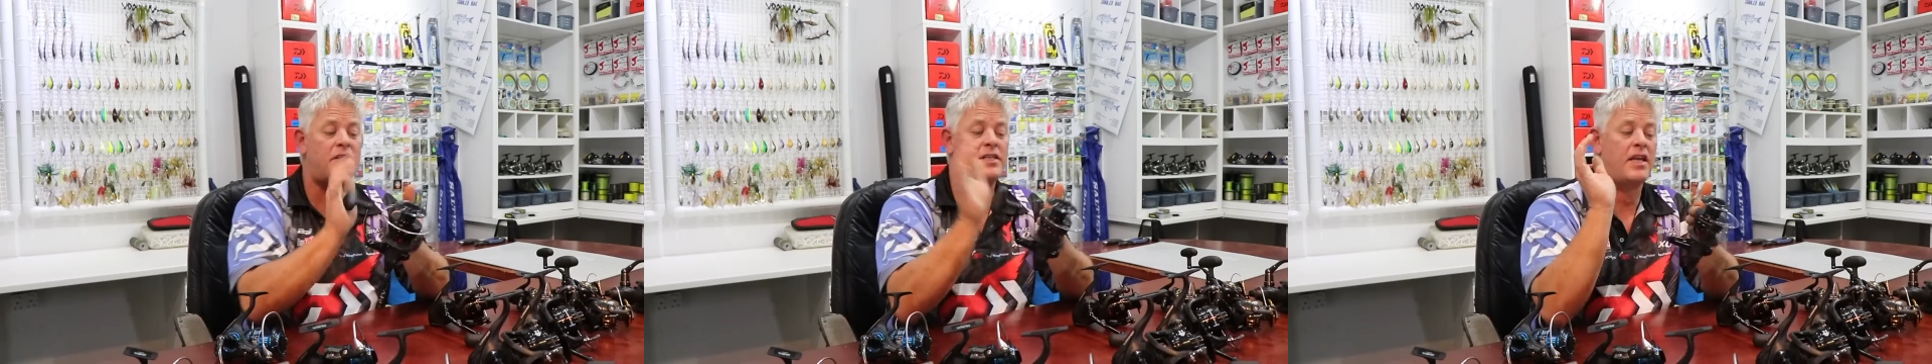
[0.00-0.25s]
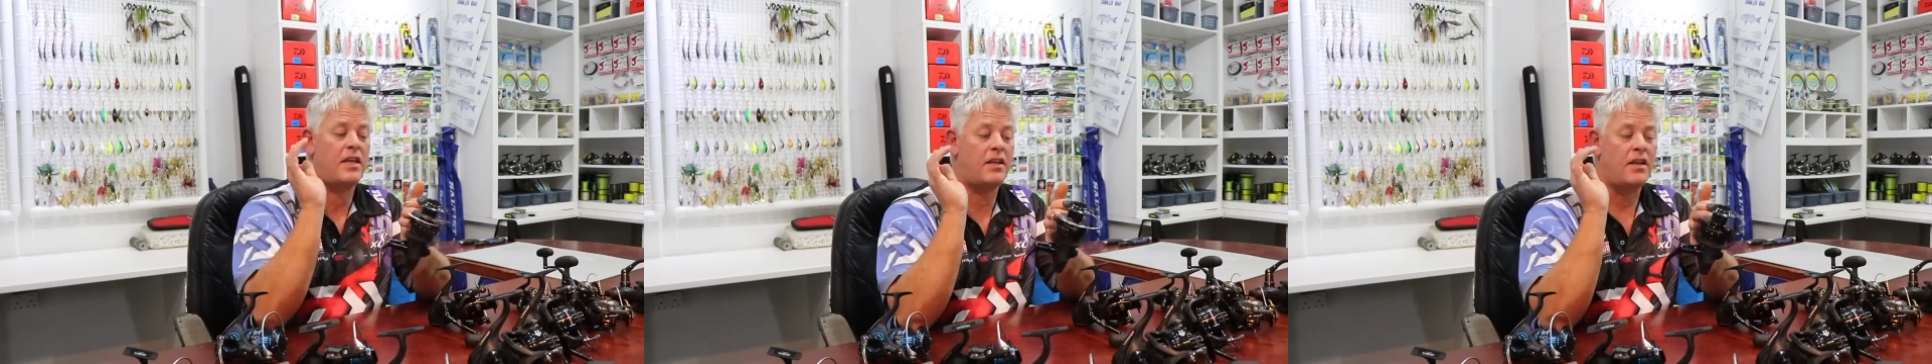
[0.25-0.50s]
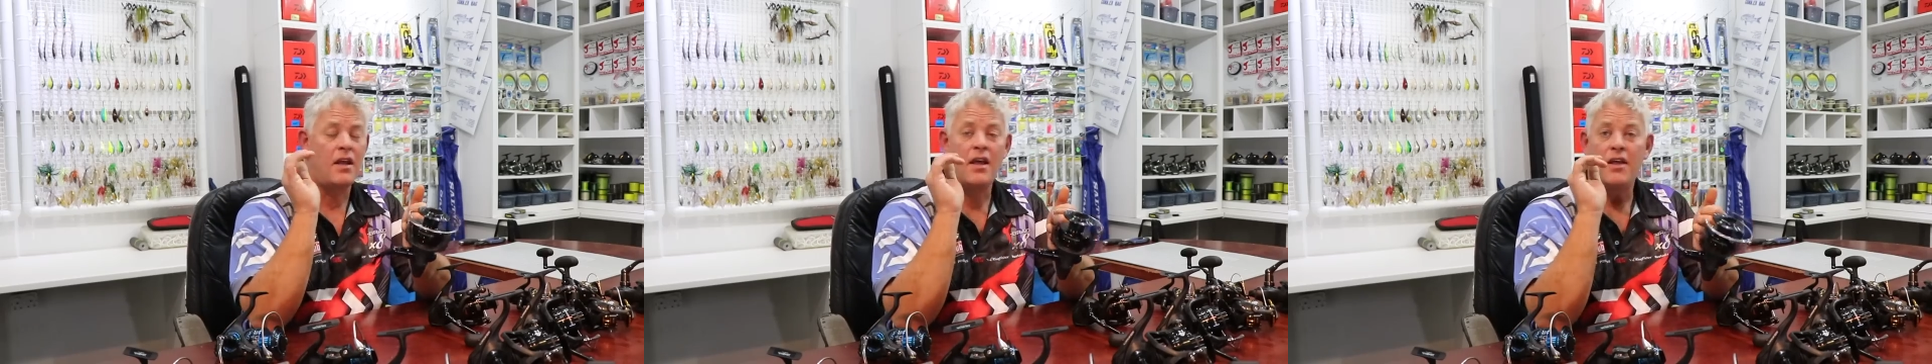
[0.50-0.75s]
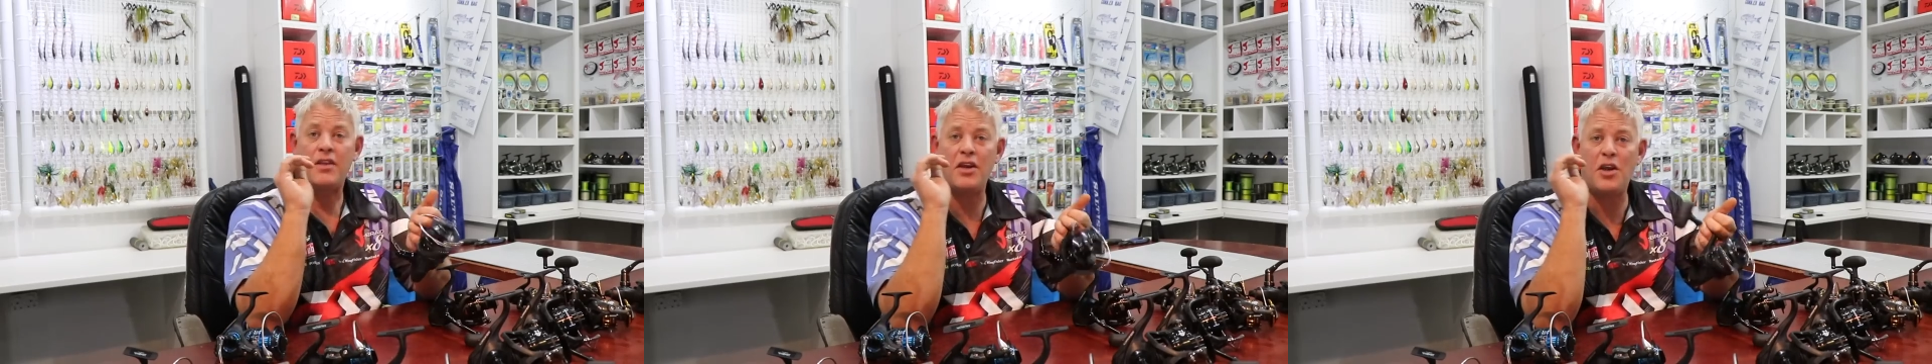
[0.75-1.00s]
seen
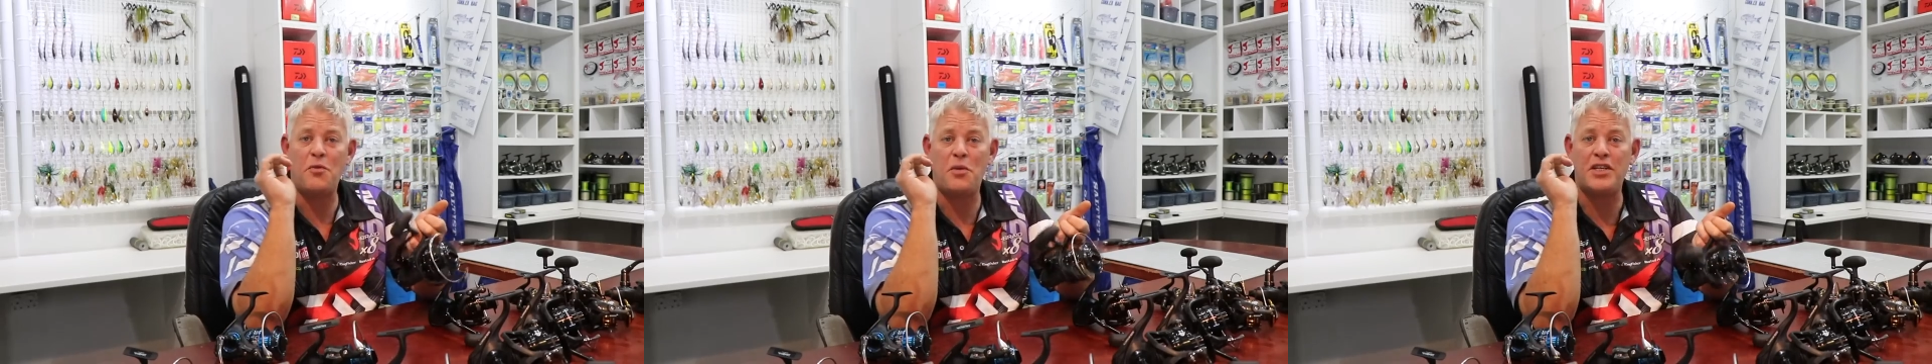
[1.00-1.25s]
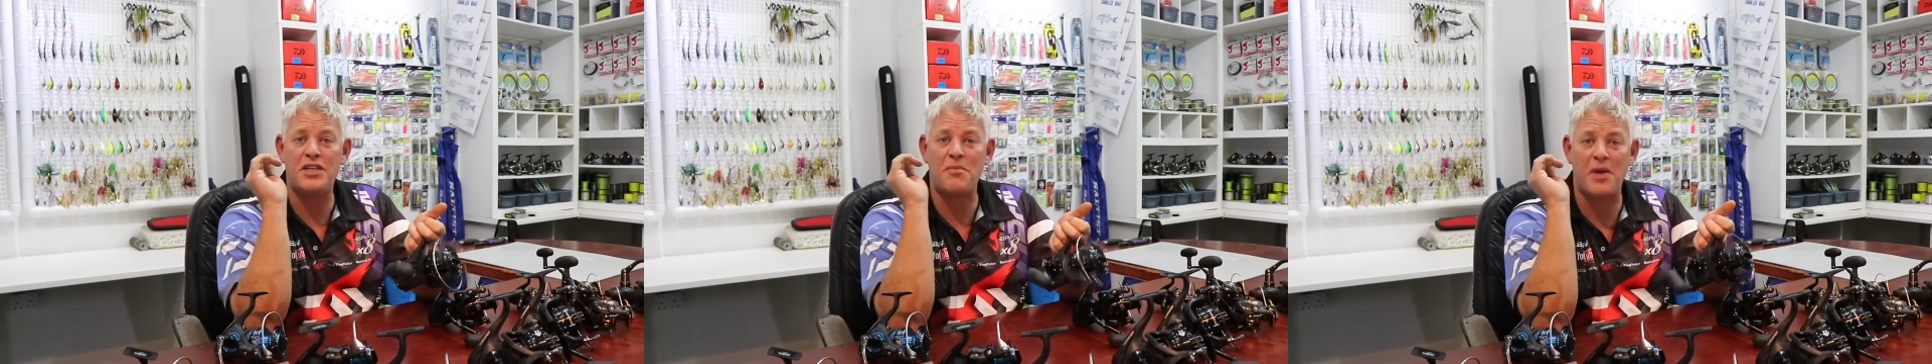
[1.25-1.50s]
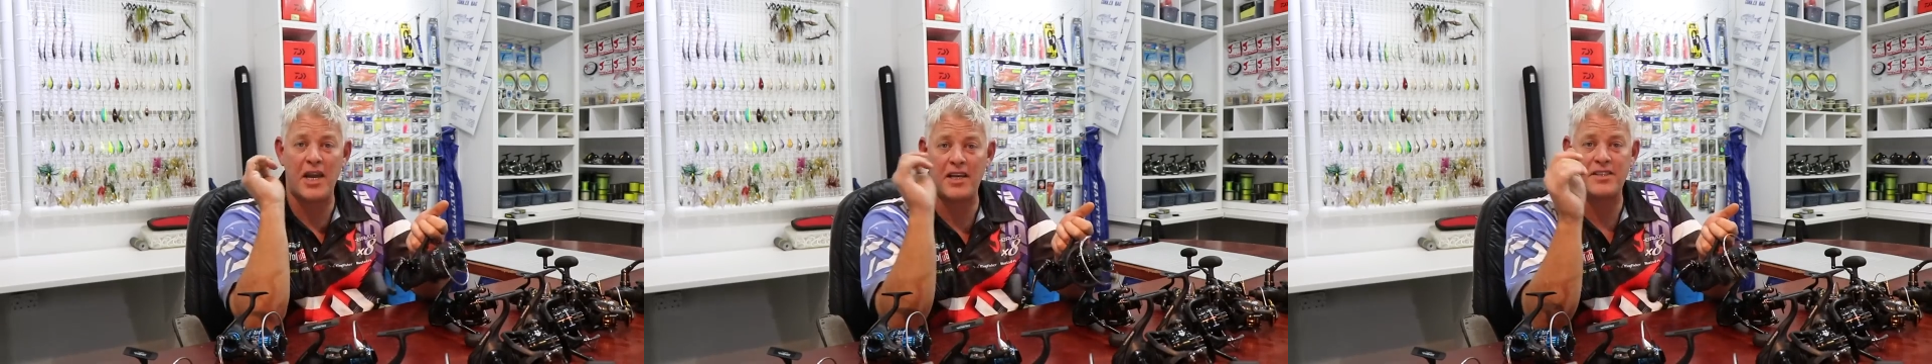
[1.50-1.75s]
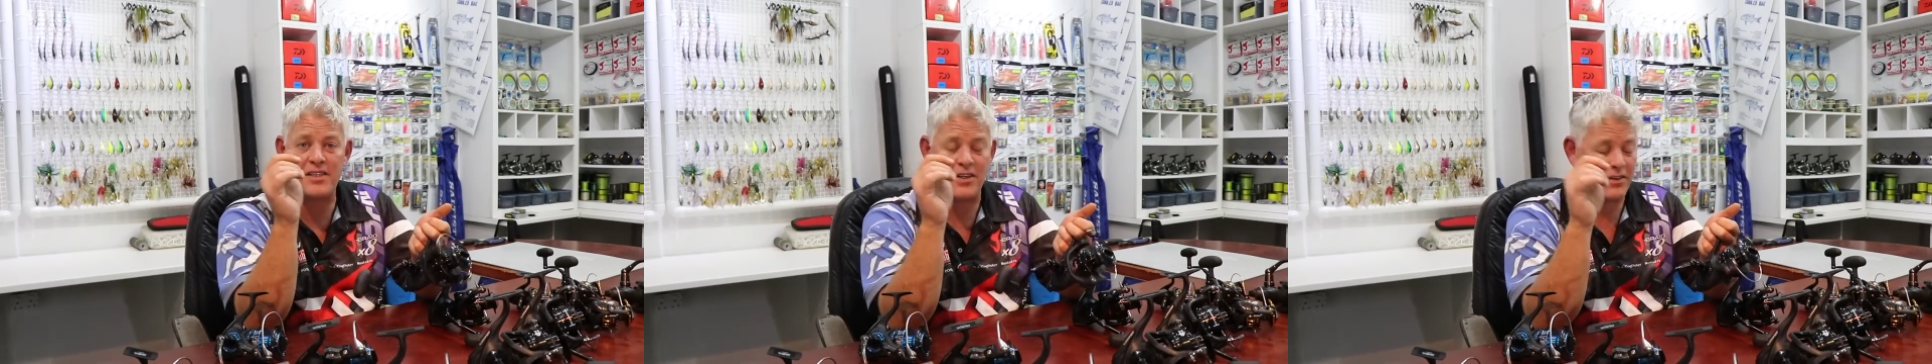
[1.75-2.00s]
the new BG Mag
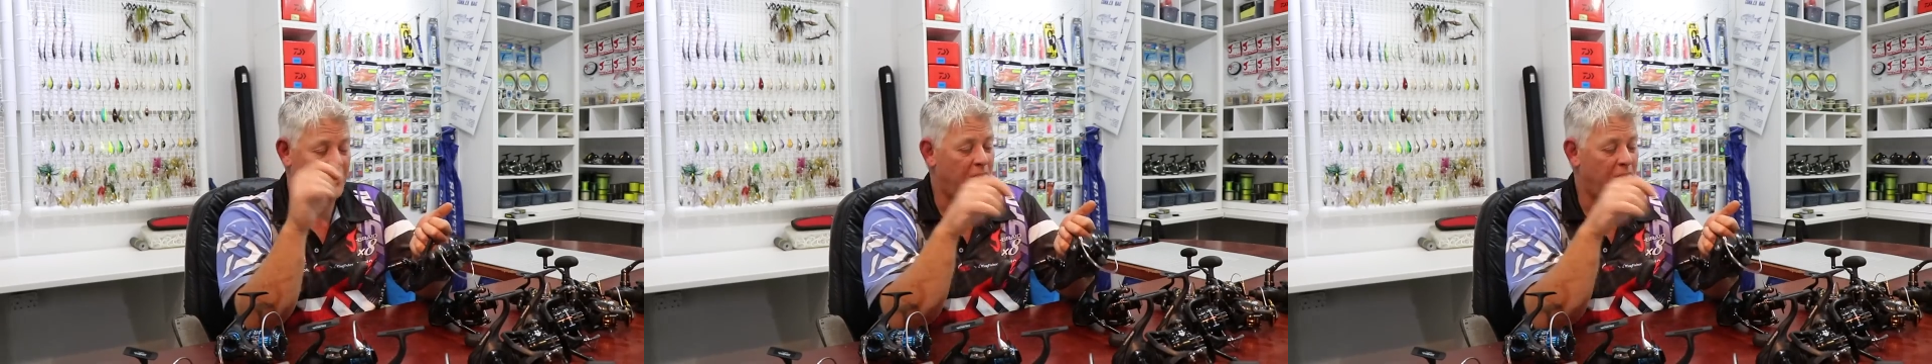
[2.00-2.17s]
Seal,